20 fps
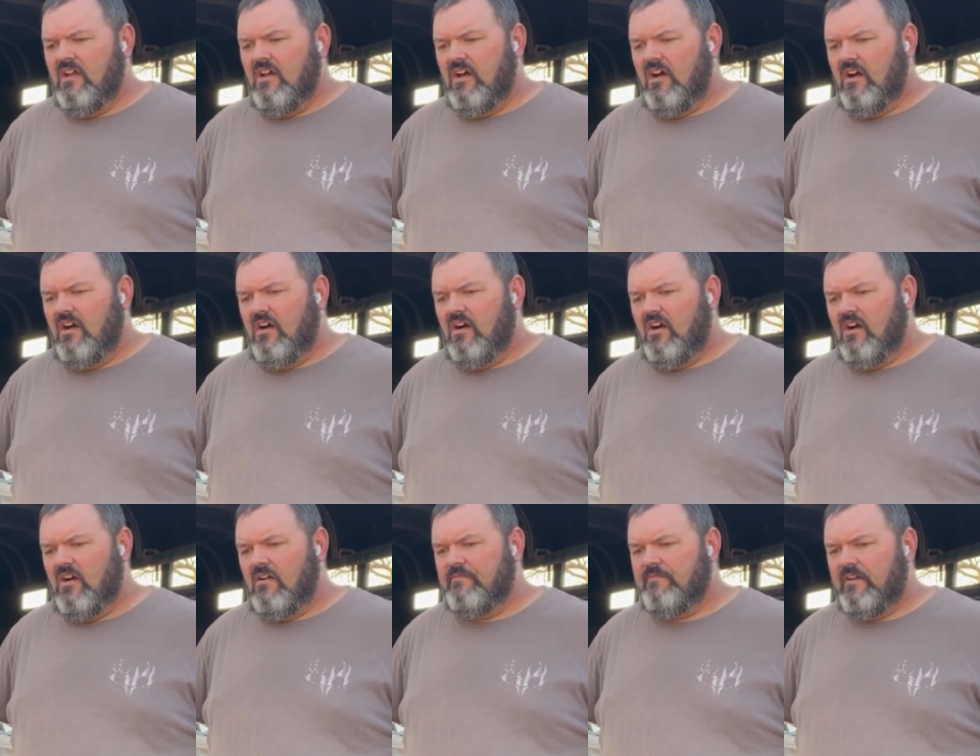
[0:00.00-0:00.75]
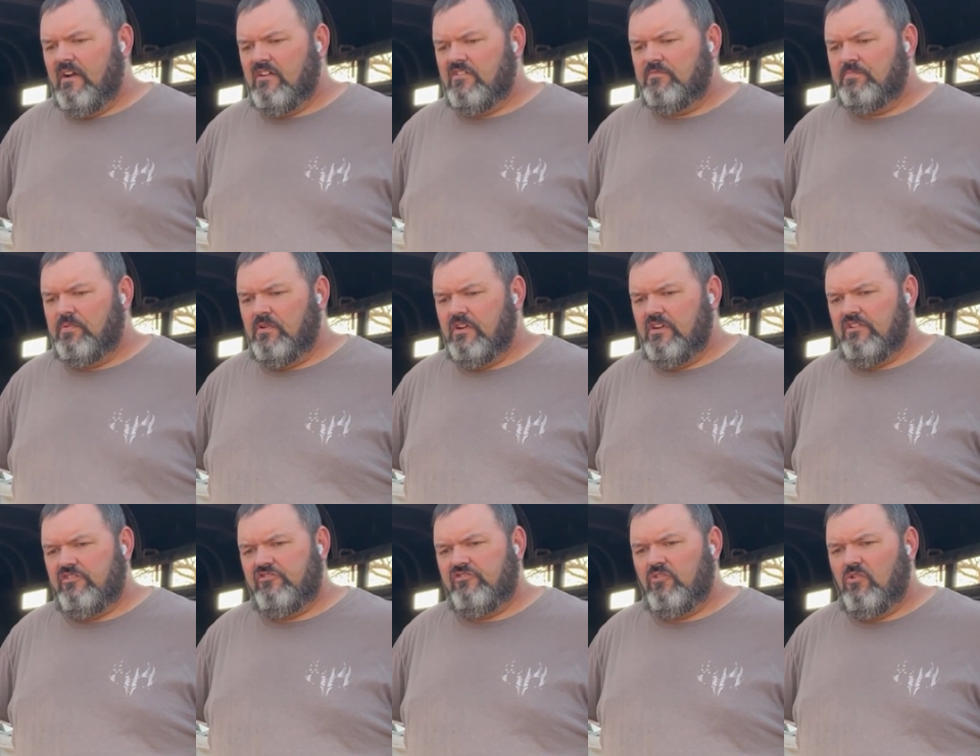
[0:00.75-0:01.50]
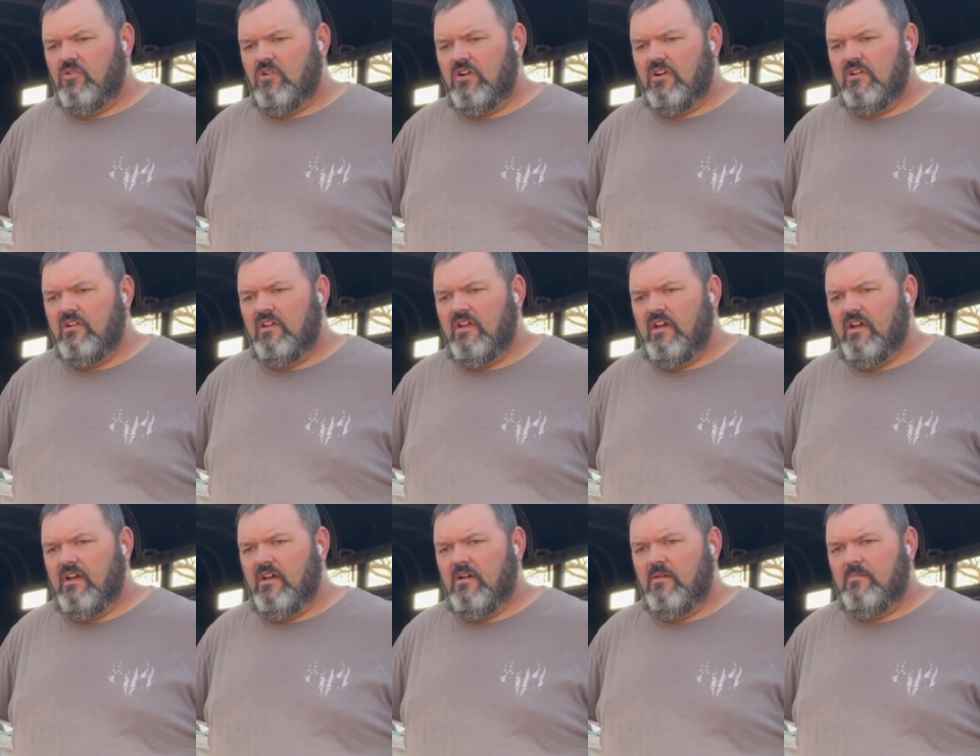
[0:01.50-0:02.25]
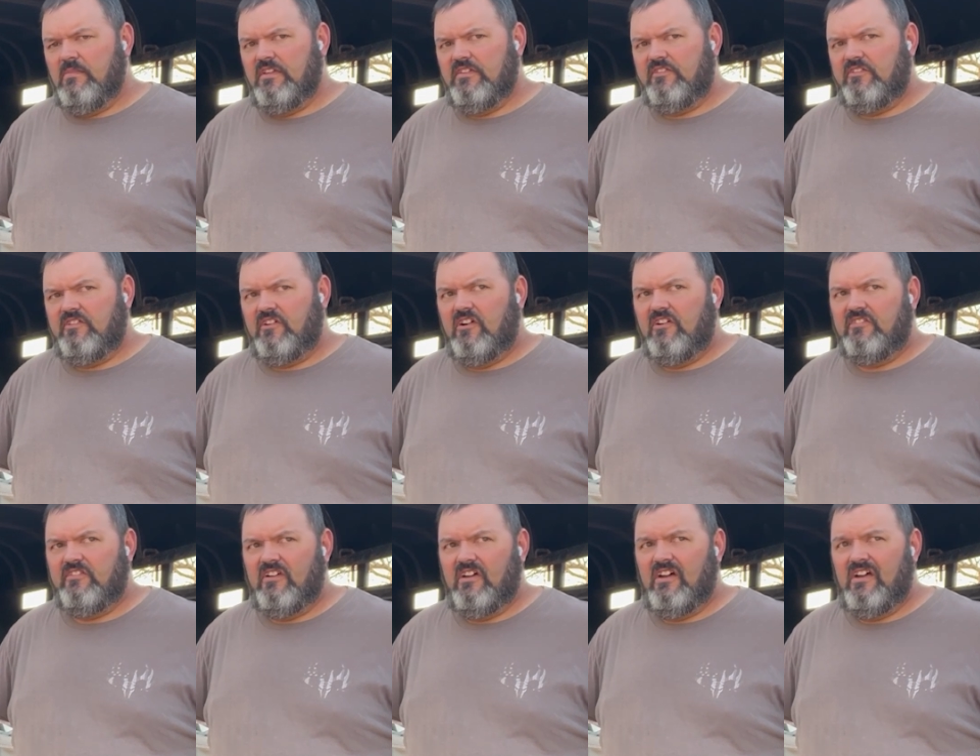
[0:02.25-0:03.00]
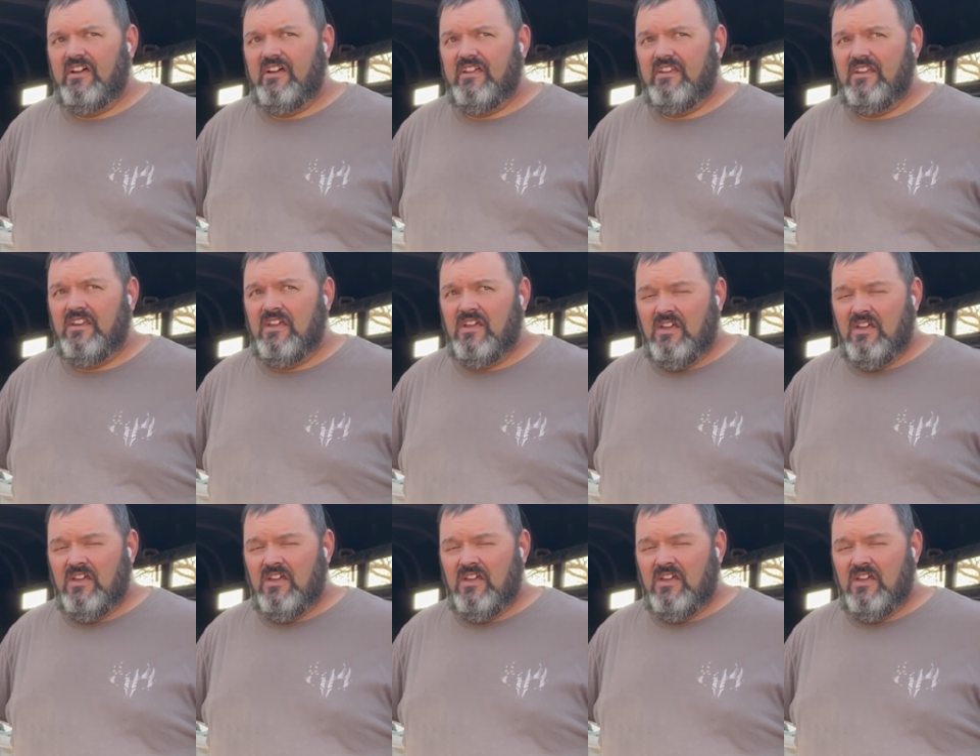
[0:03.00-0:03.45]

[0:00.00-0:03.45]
Our fair is pretty short. It starts on